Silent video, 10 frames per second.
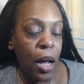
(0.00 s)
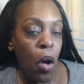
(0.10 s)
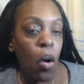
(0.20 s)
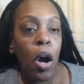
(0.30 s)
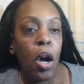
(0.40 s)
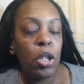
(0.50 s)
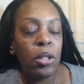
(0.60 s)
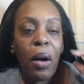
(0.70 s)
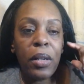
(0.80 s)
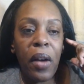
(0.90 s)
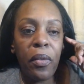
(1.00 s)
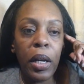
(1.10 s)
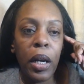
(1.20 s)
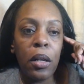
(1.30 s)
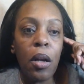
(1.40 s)
So I'll definitely get
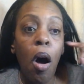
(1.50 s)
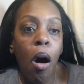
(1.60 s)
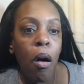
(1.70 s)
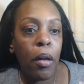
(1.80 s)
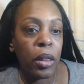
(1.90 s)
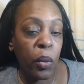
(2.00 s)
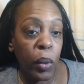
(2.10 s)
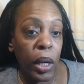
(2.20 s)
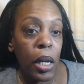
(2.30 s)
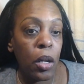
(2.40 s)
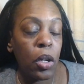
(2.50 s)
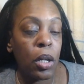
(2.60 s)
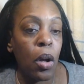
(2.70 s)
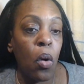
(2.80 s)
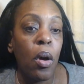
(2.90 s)
all three, you know,
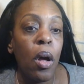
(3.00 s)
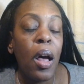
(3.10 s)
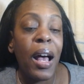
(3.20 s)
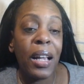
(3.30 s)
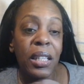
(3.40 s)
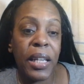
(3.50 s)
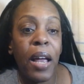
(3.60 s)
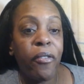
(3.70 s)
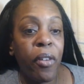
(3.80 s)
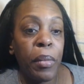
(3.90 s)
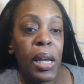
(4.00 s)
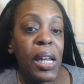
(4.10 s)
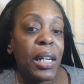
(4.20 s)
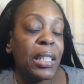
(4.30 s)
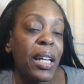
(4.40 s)
a set for me and a set
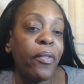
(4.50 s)
for him.